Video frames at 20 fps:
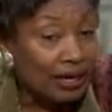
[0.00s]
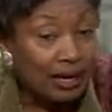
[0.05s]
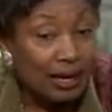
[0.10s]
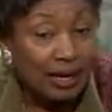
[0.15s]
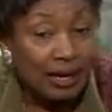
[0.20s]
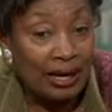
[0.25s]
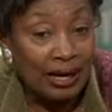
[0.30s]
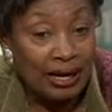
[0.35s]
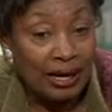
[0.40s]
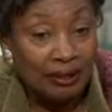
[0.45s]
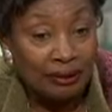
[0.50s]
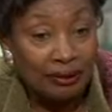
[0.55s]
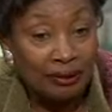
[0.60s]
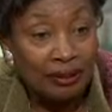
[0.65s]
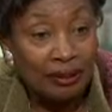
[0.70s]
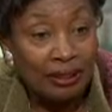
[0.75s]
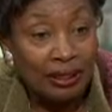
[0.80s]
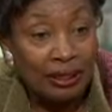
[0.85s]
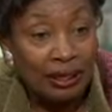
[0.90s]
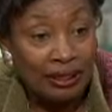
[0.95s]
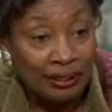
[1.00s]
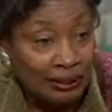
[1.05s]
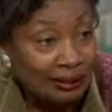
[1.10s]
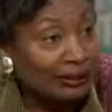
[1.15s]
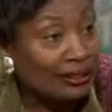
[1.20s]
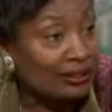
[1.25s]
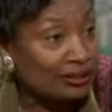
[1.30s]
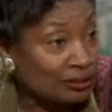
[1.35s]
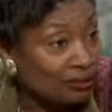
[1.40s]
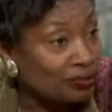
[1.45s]
And I
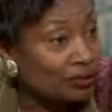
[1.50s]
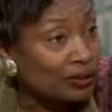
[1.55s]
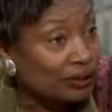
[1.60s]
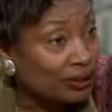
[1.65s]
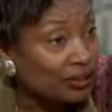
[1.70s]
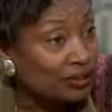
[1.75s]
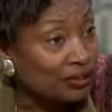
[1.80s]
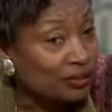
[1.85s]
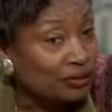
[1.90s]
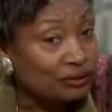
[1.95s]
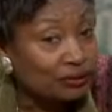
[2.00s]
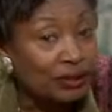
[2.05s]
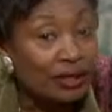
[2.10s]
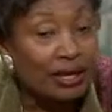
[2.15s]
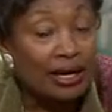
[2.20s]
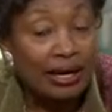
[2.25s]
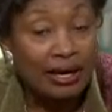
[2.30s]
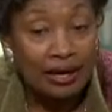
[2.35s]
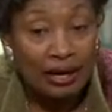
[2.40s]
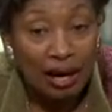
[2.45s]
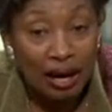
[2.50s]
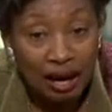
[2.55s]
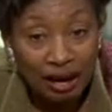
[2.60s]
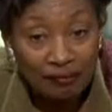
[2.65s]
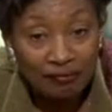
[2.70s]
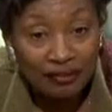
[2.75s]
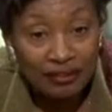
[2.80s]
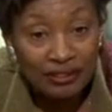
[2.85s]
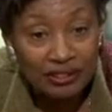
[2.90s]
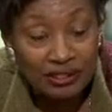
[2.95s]
think that's a real issue. And
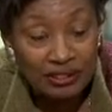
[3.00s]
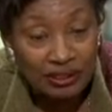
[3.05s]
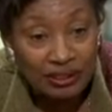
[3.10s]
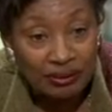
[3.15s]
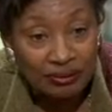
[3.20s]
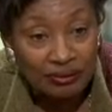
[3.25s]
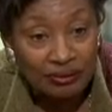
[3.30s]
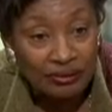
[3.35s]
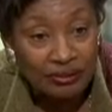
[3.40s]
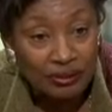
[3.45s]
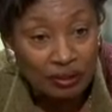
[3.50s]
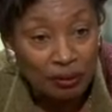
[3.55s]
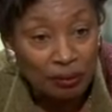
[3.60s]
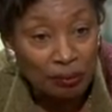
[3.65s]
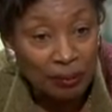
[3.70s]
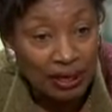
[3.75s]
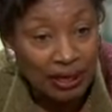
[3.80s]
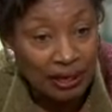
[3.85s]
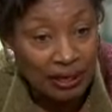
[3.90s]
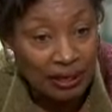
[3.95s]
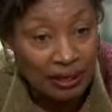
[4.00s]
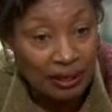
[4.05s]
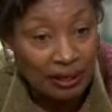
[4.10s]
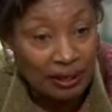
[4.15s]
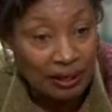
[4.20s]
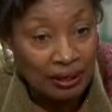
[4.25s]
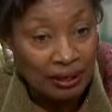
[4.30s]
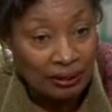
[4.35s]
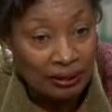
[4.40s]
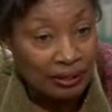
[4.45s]
obviously there are so
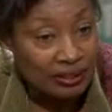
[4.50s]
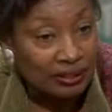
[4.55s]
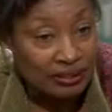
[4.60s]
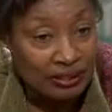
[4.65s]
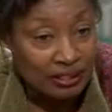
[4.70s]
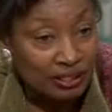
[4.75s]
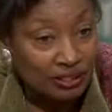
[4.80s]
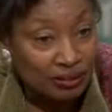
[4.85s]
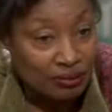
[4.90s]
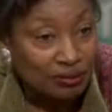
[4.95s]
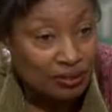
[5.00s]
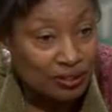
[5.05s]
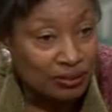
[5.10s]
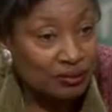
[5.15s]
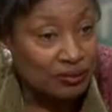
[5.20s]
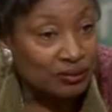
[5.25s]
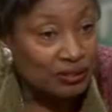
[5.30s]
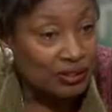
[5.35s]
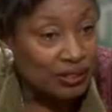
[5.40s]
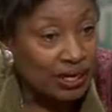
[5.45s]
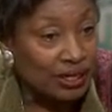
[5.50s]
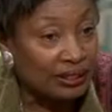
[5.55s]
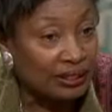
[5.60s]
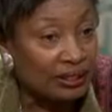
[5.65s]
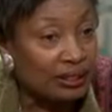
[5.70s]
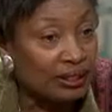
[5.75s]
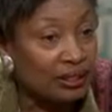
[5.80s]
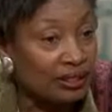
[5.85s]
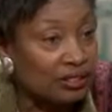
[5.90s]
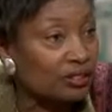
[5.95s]
many constituents who
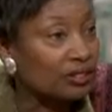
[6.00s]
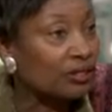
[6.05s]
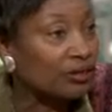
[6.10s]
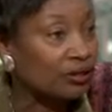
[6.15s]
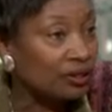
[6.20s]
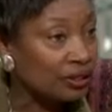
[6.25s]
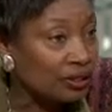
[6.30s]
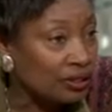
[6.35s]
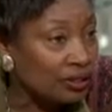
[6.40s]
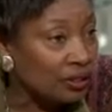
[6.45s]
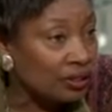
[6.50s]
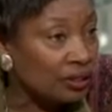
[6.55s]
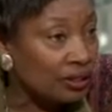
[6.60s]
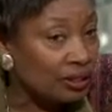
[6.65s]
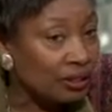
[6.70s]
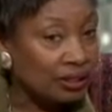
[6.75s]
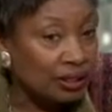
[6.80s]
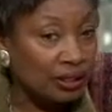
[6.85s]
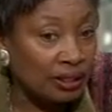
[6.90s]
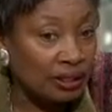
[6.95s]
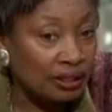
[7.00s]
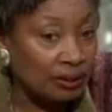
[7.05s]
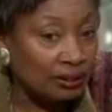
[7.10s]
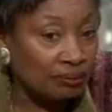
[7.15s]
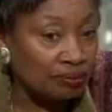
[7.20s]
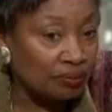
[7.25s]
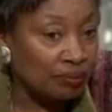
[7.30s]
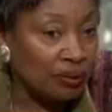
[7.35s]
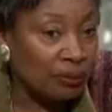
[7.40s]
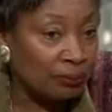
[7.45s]
sent certain
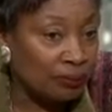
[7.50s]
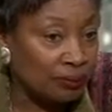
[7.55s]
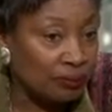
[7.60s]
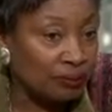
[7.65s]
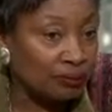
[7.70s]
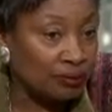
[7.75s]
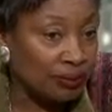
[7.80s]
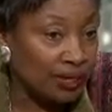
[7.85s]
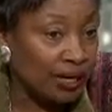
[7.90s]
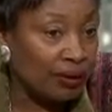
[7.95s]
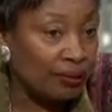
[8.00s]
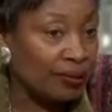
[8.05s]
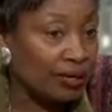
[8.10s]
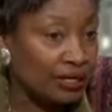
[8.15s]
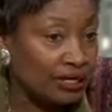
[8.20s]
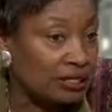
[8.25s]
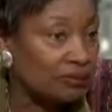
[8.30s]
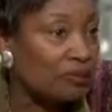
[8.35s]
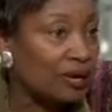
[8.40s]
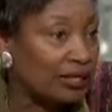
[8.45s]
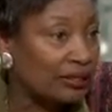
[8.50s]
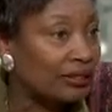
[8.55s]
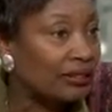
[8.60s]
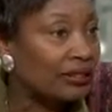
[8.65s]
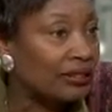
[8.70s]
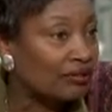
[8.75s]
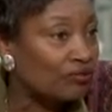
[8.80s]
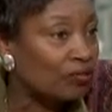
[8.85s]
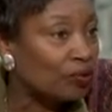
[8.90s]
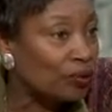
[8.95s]
people there and
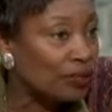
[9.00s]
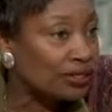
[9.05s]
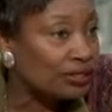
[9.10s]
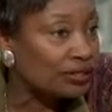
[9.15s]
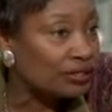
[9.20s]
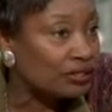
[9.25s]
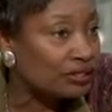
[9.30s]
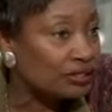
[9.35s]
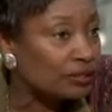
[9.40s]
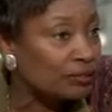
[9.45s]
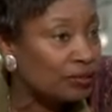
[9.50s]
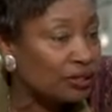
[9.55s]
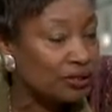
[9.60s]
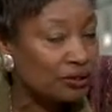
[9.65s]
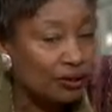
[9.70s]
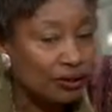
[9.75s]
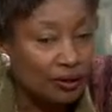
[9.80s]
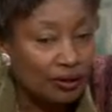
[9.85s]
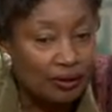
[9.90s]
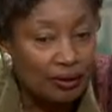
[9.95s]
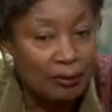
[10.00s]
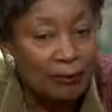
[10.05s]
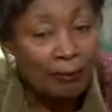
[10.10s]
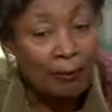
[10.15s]
expected their voices to be heard.